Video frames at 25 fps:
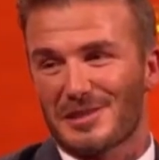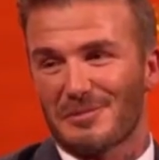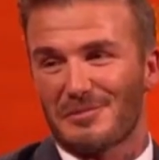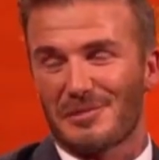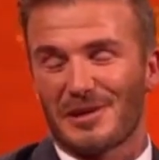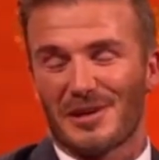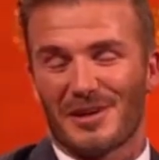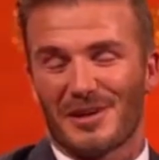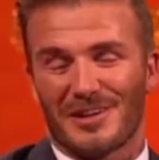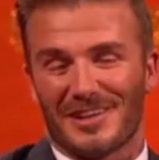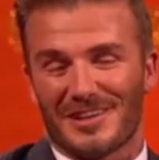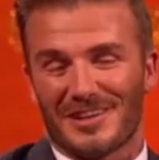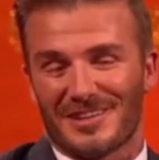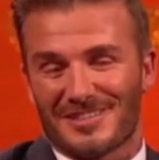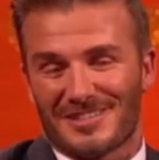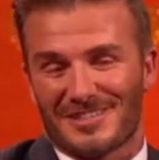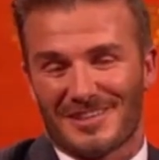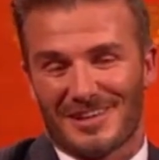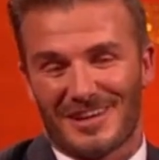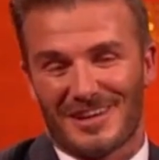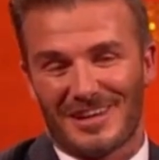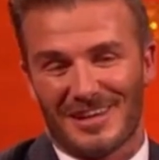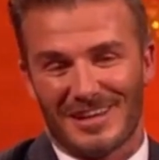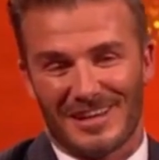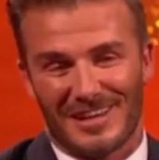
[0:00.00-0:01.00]
to be honest,
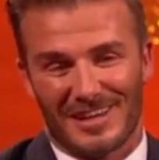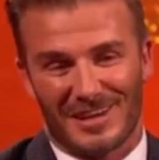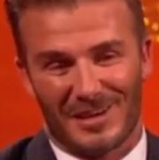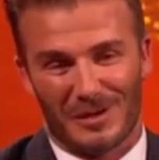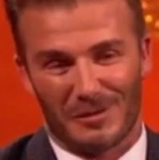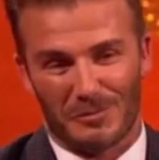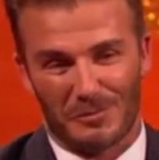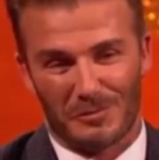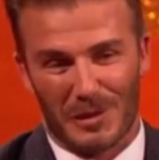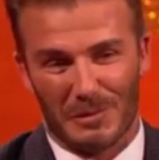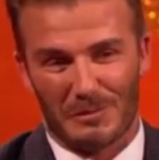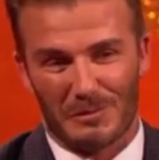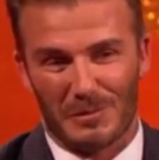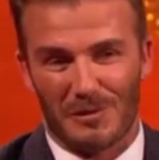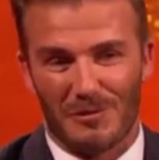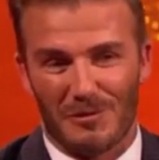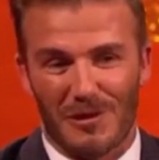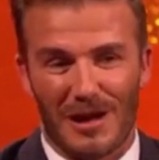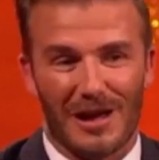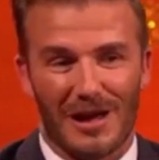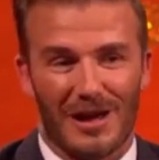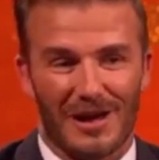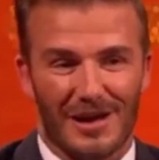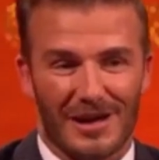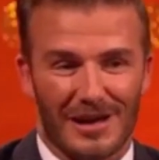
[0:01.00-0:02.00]
uh, you know, when we're
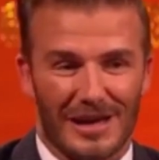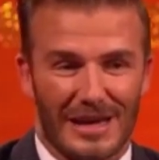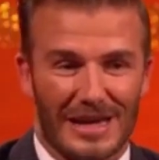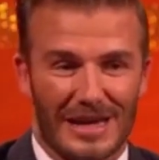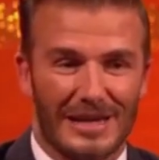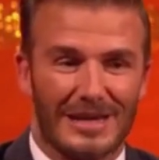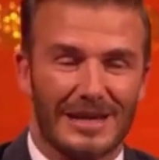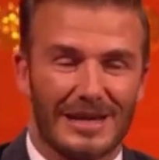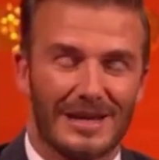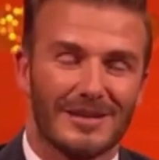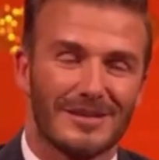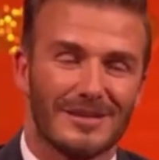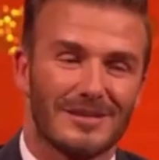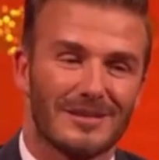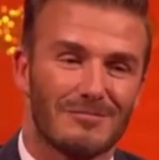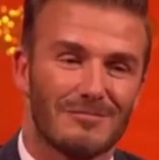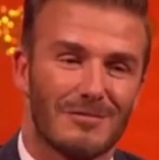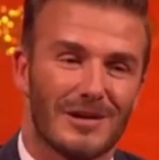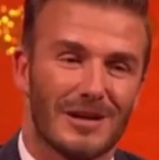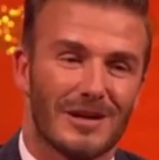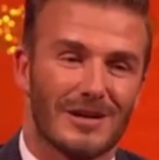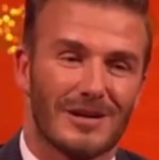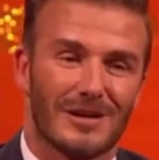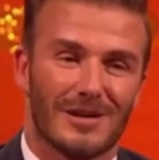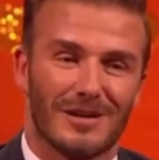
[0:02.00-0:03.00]
out, he gets
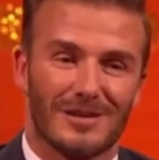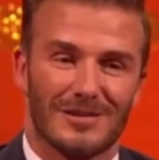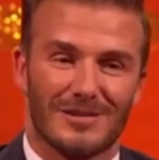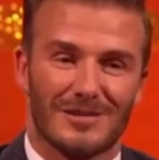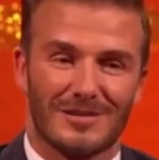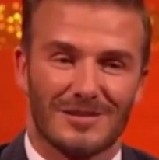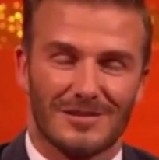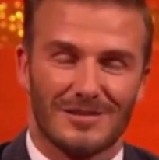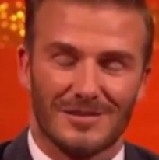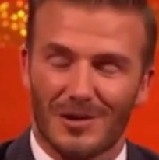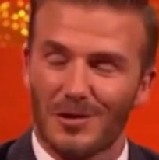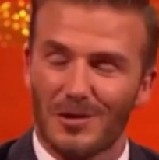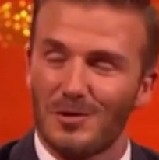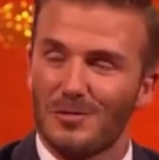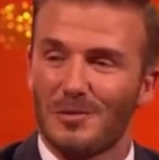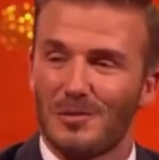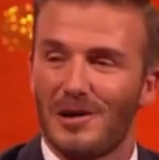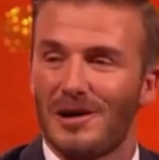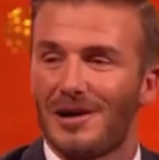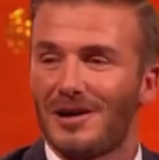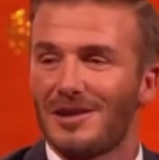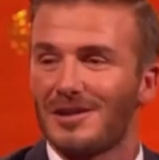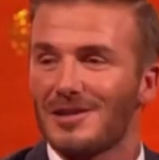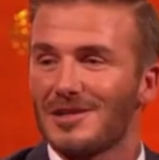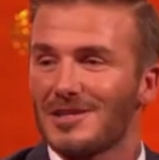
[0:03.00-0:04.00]
recognised so
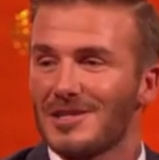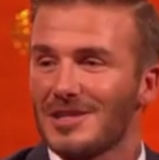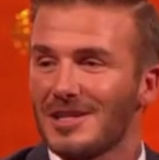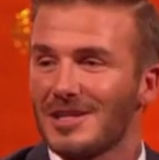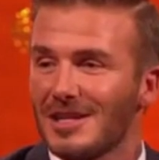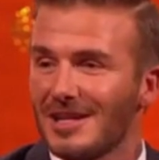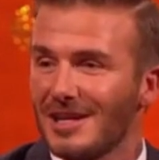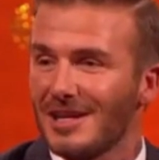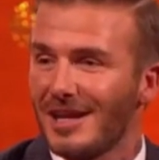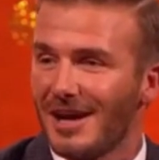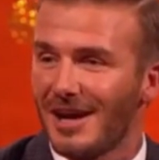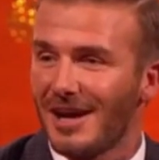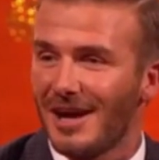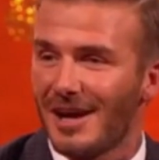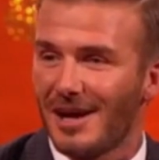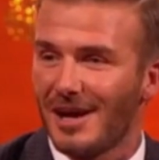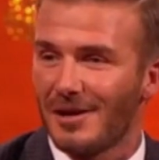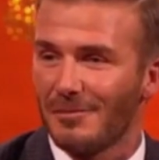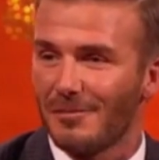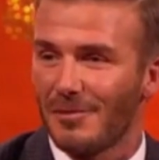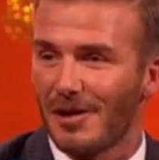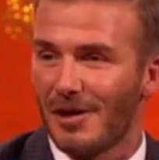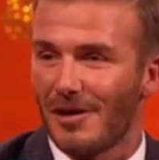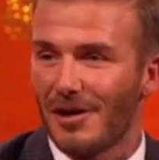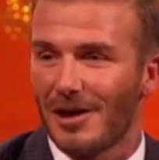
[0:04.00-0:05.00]
much
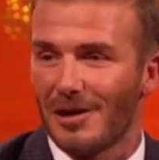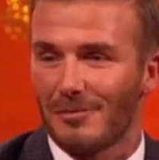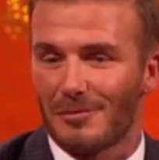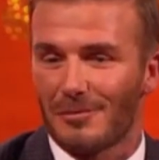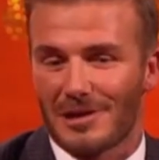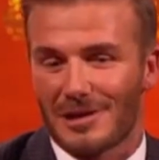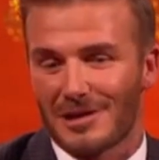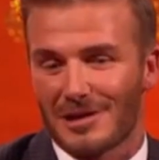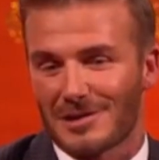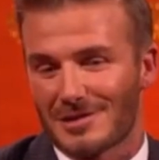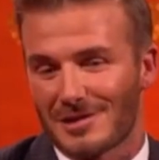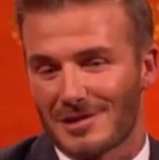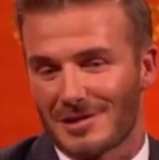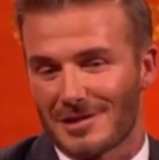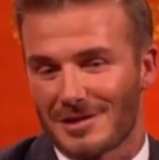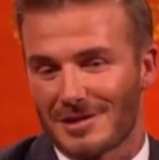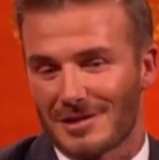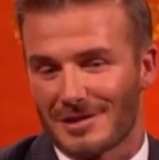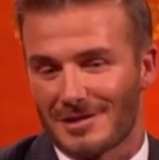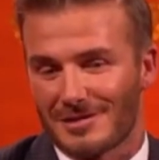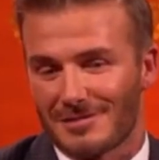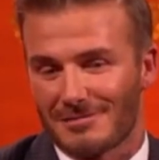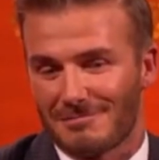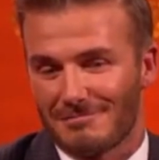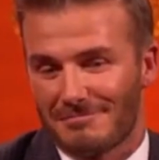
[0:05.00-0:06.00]
um, that I'm
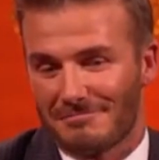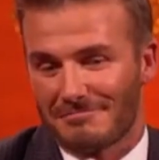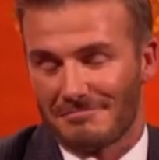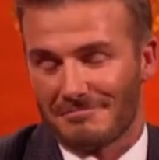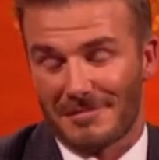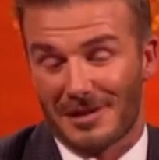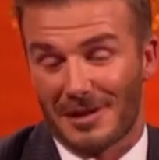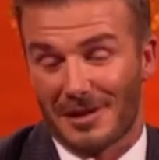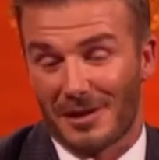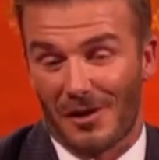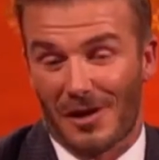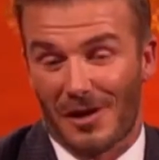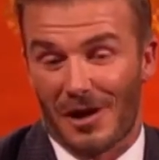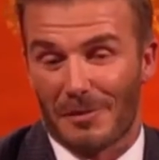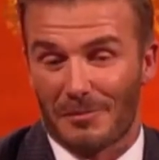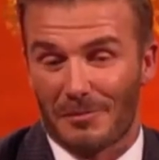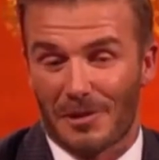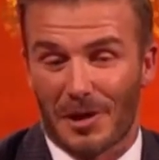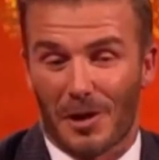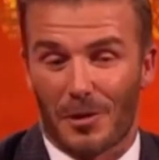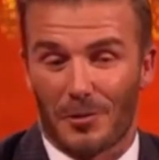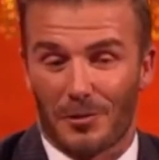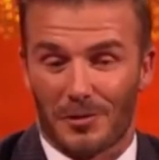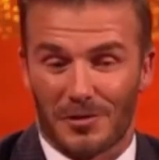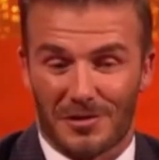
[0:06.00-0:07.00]
literally, you know, I'm
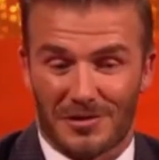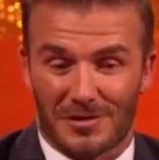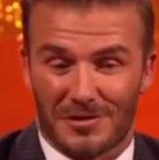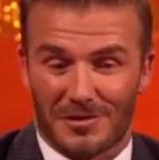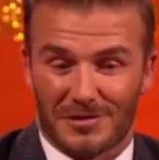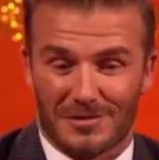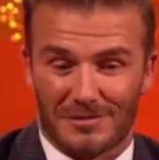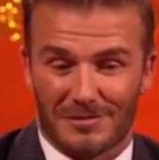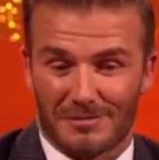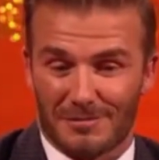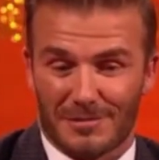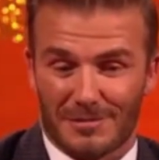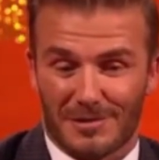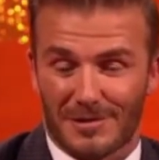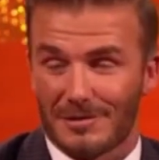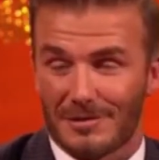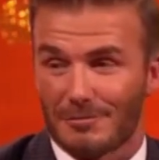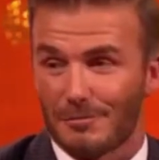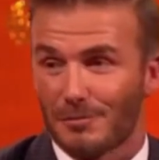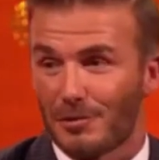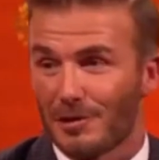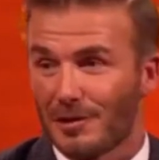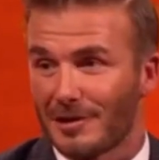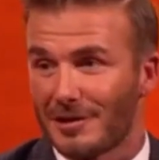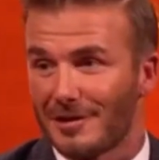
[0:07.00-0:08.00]
known as
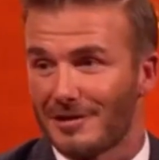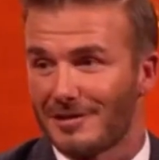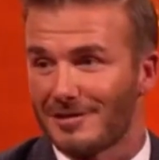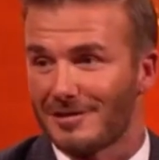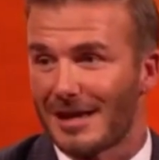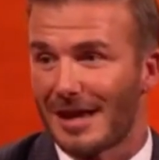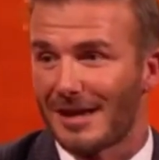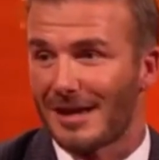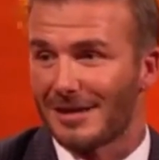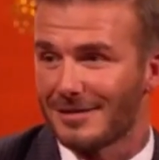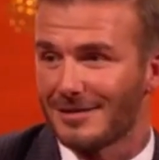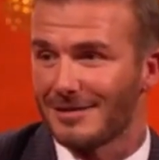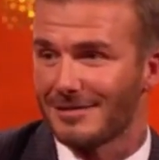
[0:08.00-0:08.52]
Brooklyn's dad